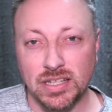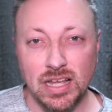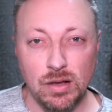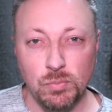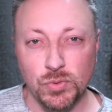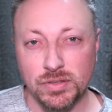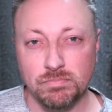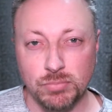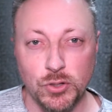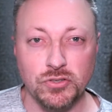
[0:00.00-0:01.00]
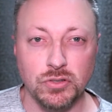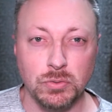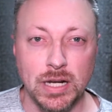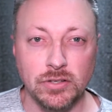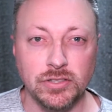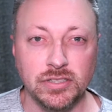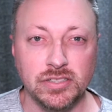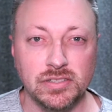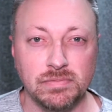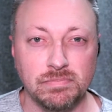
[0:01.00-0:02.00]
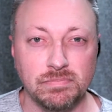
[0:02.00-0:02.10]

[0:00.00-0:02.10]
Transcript: help with personal routers.